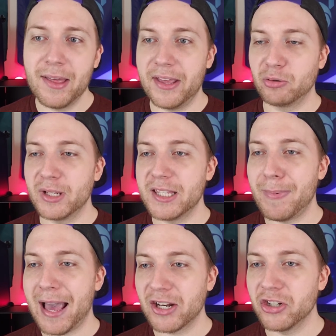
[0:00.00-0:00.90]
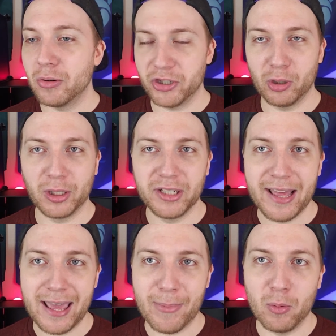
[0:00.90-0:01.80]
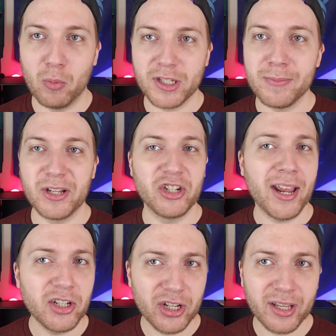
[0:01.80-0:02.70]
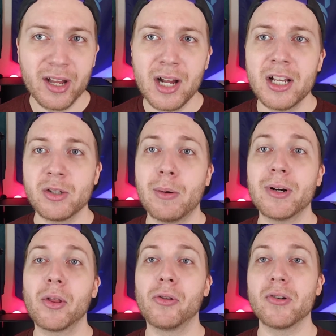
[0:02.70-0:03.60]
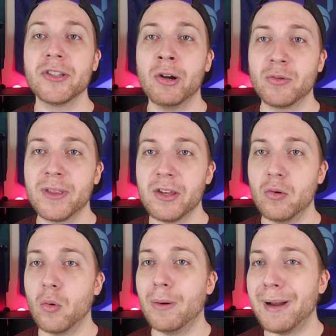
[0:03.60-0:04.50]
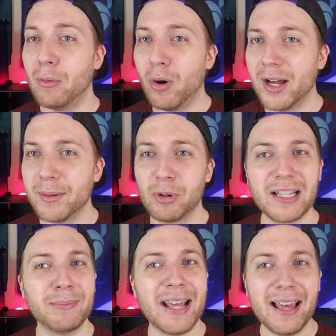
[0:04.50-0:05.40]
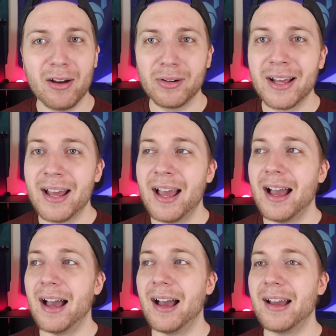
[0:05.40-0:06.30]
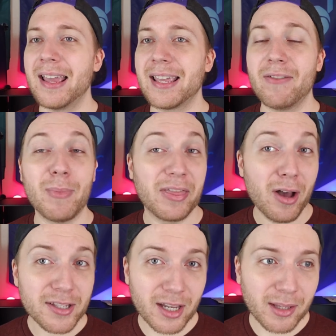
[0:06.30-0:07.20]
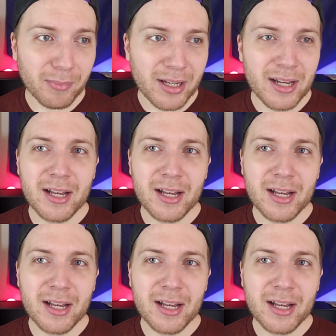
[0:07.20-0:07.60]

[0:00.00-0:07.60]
They released the patch notes earlier today about what's going to be changing, so I want to go through those notes with you one by one, break them down, and give you my thoughts on them.